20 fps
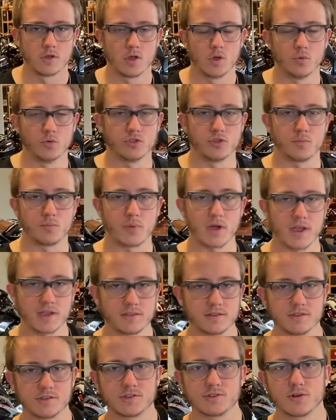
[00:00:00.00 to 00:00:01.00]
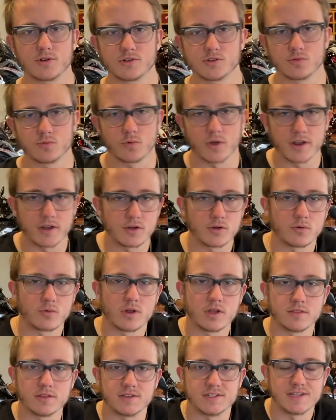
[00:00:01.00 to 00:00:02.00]
With a bike that starts rated
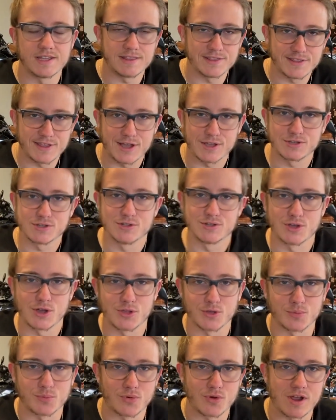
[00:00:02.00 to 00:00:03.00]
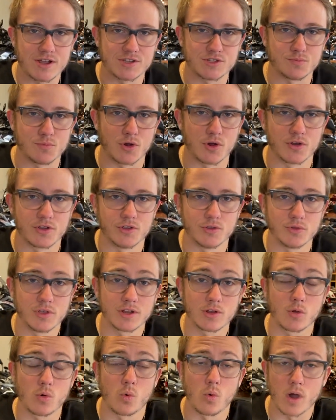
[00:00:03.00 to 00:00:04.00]
around the $10,000 price mark, you
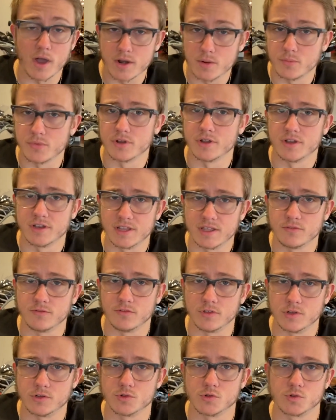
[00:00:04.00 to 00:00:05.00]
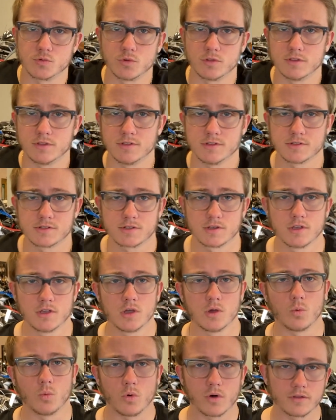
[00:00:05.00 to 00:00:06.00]
get quite a bit of neat features with this.
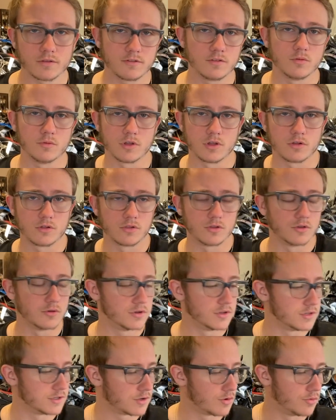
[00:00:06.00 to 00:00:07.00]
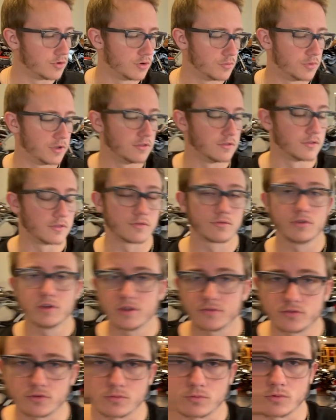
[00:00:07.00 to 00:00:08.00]
One to include is going to be the 3 different